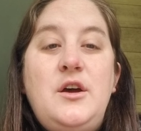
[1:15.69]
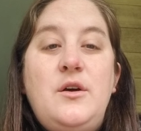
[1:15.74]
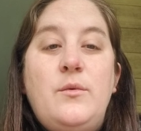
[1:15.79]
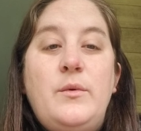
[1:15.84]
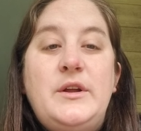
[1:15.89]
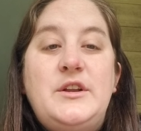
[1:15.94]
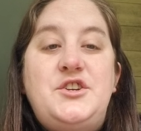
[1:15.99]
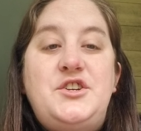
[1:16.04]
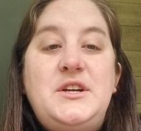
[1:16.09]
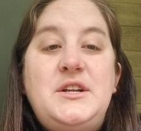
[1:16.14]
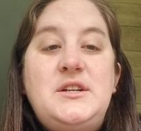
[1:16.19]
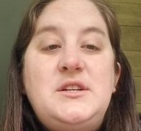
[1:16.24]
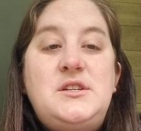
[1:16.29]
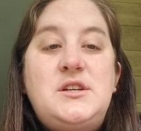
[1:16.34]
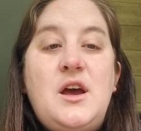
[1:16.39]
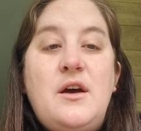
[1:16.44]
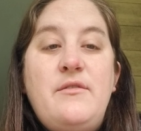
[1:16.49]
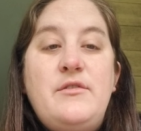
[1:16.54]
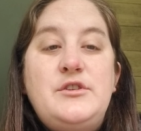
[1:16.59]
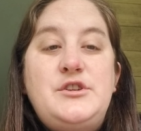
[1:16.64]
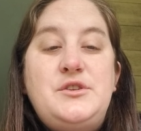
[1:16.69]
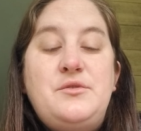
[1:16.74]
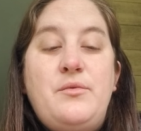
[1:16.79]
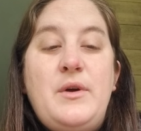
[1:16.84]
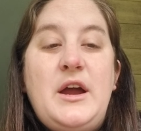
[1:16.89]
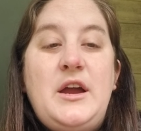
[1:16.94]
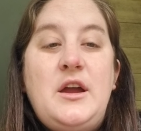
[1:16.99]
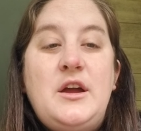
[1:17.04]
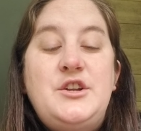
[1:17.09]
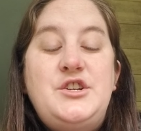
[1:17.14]
When she discovers the
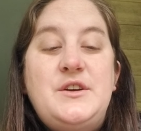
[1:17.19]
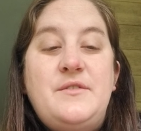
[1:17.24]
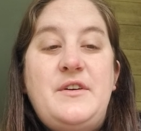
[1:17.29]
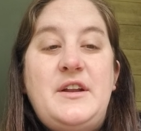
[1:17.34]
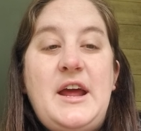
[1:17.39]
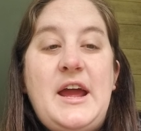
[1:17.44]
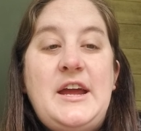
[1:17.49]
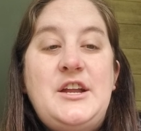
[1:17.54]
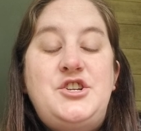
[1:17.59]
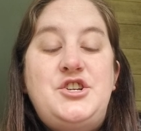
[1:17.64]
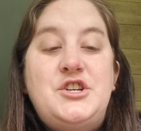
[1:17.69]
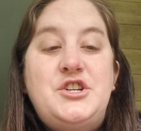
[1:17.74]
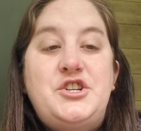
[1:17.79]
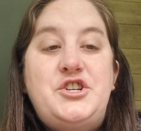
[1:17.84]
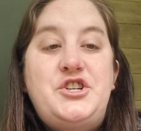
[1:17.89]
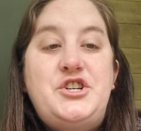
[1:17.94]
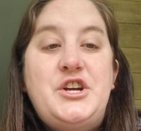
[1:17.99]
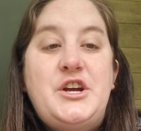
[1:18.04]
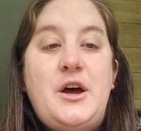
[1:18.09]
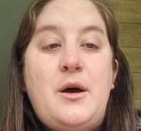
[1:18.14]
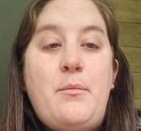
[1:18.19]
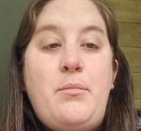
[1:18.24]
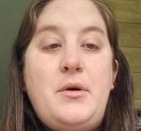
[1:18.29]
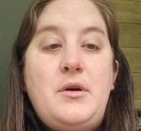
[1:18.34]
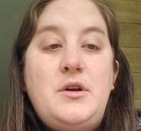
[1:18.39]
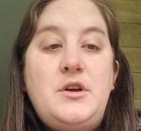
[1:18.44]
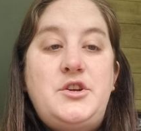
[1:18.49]
wreckage of an ancient ship,